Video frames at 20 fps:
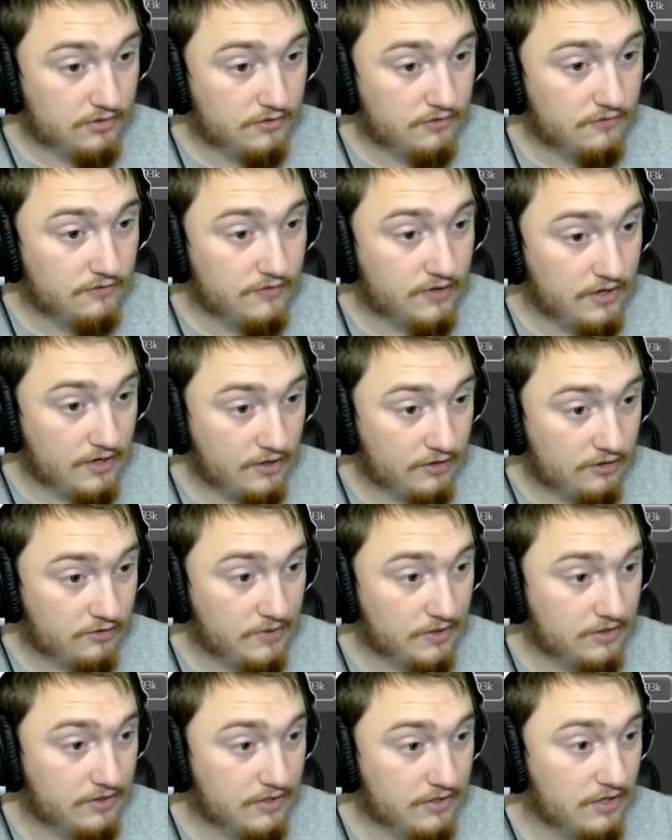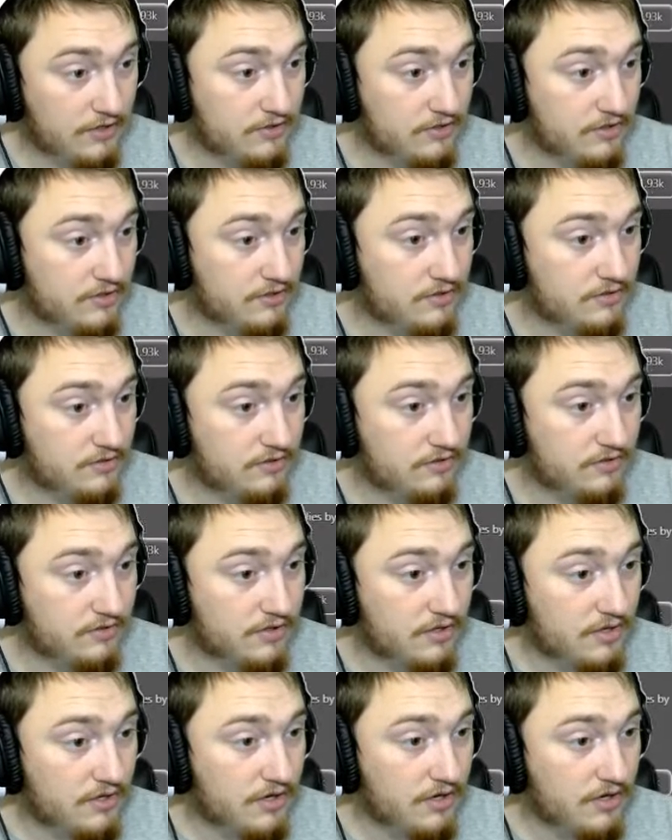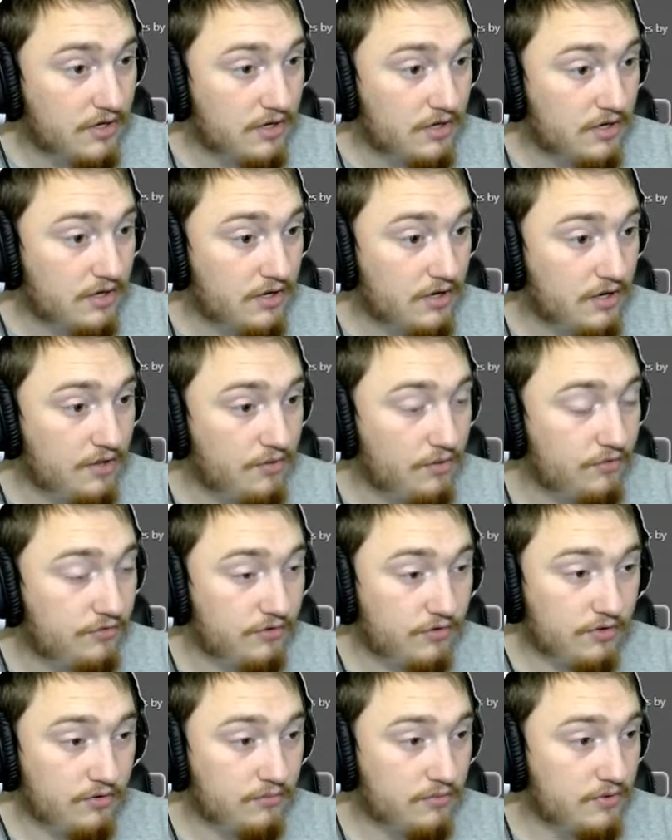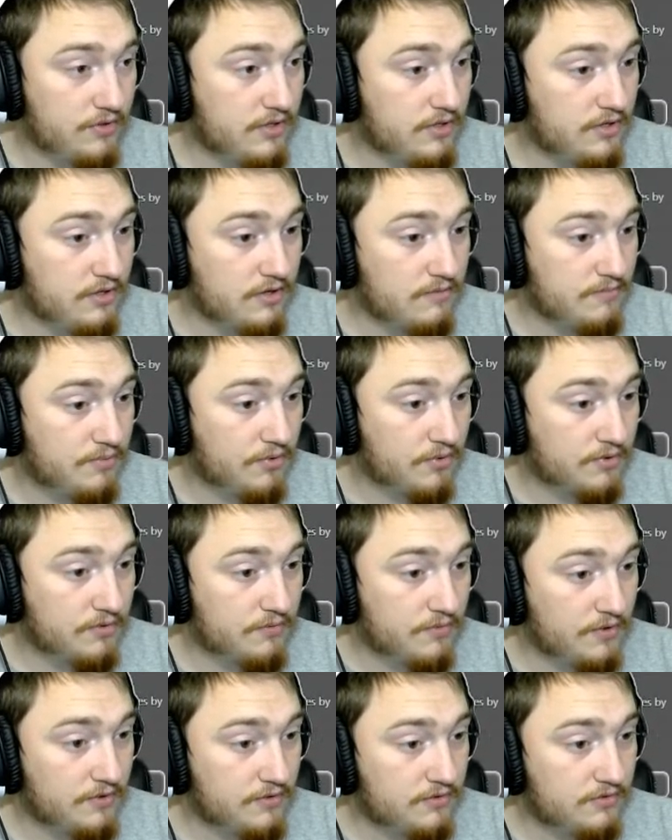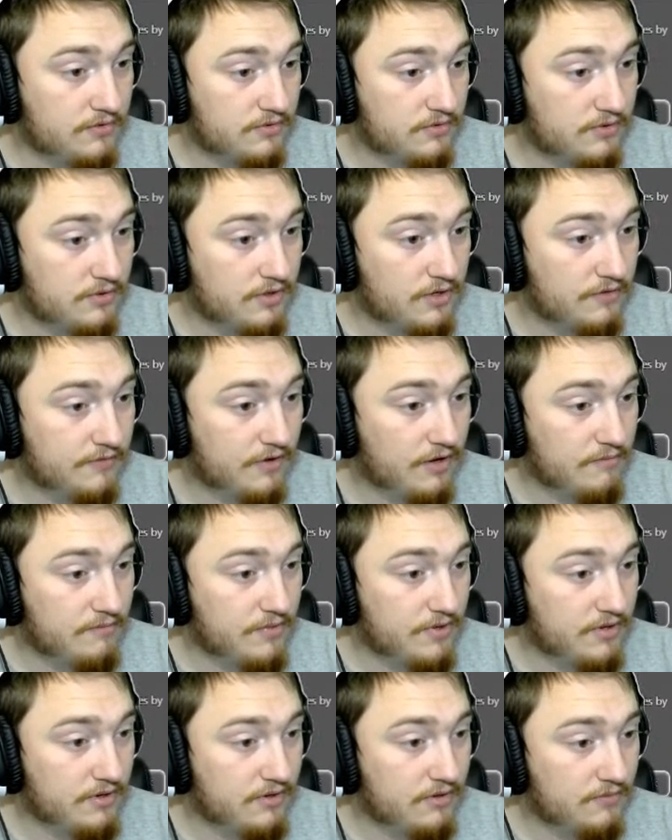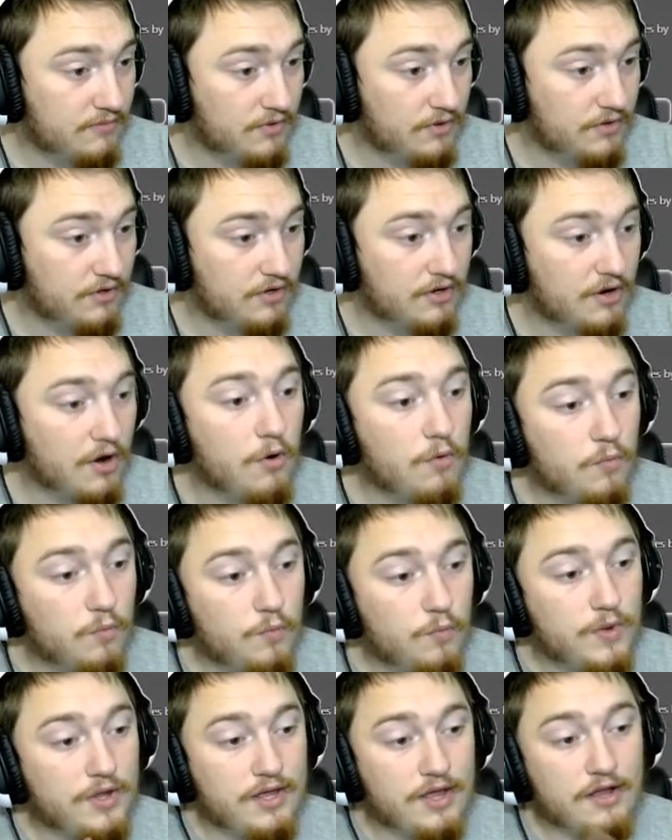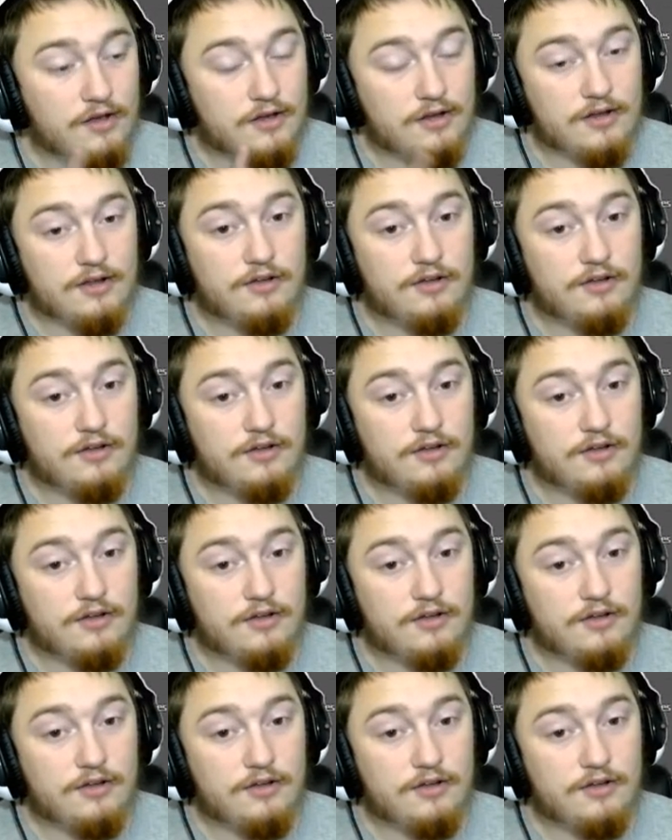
Fan expectations, those are the really important ones, if I'm being real here. Oh, we can't